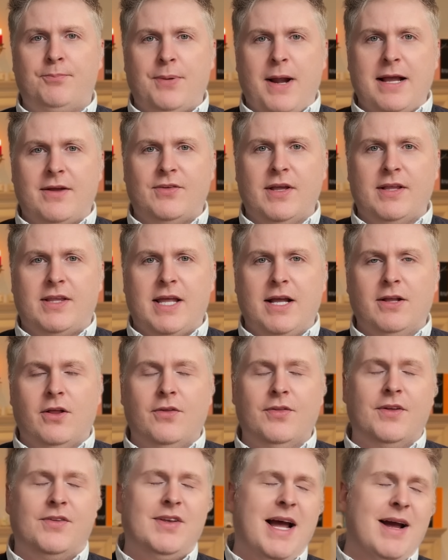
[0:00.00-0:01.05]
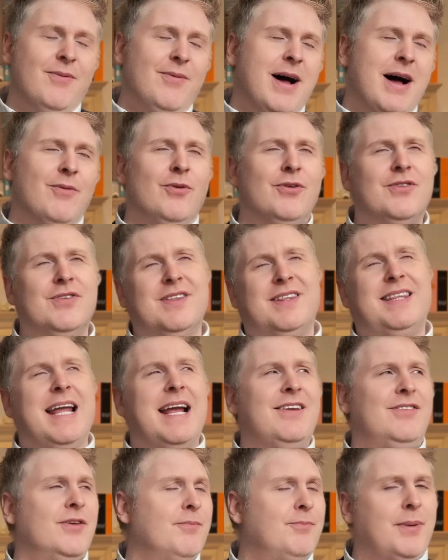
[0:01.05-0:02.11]
Brexit deal on the table, well, it wasn't
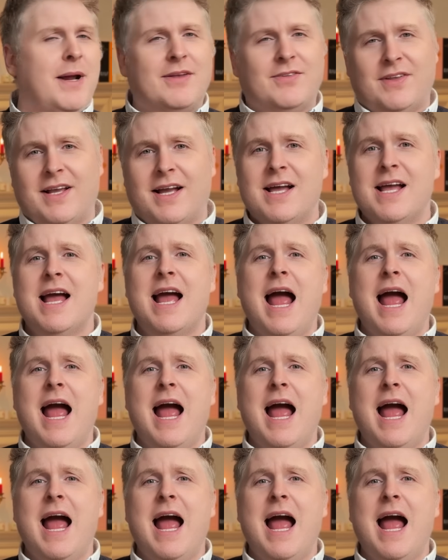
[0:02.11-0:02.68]
decent Brexit deal.